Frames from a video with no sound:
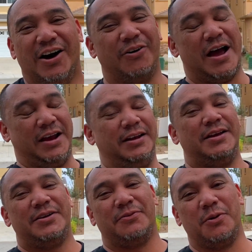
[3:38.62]
Alright,
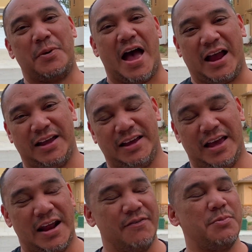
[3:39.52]
we're back.
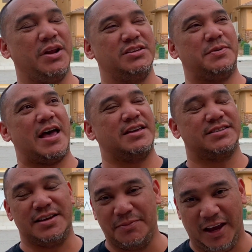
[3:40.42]
And everybody's been
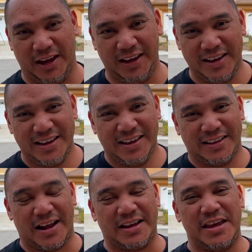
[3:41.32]
asking me
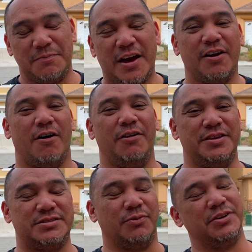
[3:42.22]
that I keep getting all
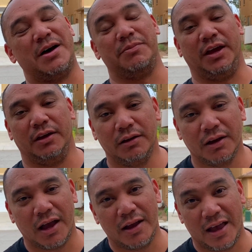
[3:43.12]
this, well not me,
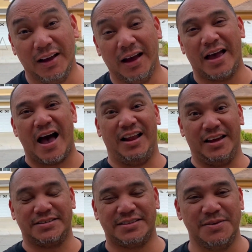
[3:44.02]

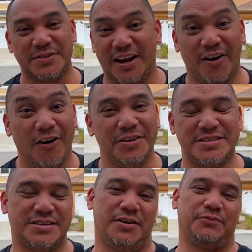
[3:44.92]
Alex keeps getting all
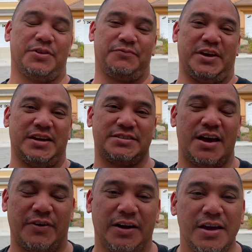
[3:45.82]
this stuff for the Phoenix
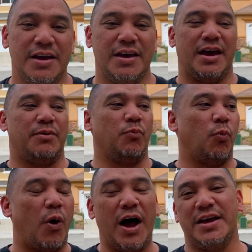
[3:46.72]
7. And
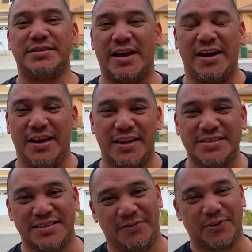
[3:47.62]
why isn't any of
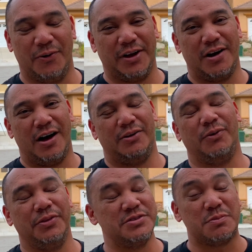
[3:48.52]
that stuff going on?
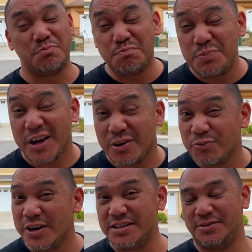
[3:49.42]
Well, there's a big
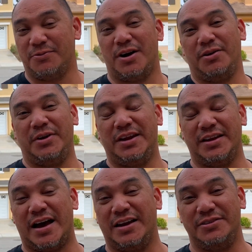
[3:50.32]
reason why I
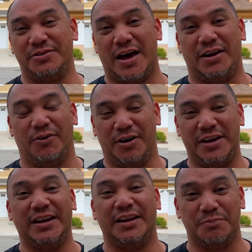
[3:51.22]
didn't do that, or
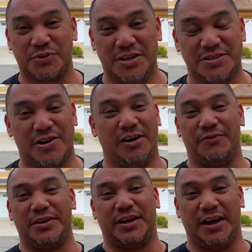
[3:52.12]
he didn't install
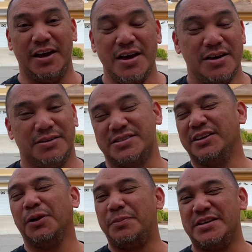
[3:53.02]
everything.
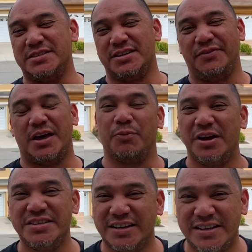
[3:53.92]
Just little pieces of it that
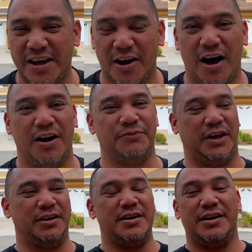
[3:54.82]
were easy to take off
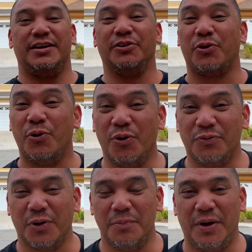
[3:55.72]
and look
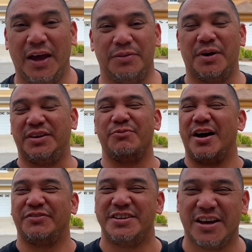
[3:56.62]
cool for a bit, but then
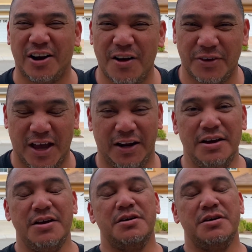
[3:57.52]
we have to take it off again.